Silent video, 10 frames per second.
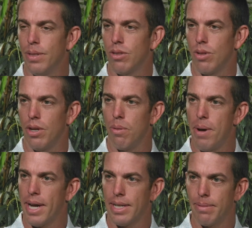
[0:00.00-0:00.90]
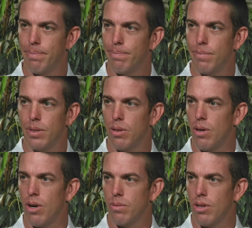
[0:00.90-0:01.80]
So I know back in
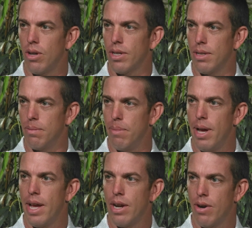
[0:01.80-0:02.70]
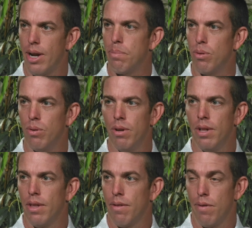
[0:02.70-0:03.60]
our talk in May or April,
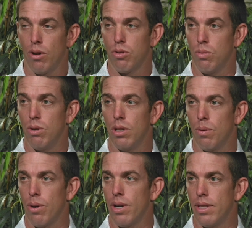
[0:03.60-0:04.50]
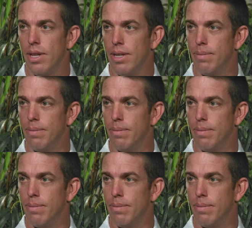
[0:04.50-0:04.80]
folks were really worried that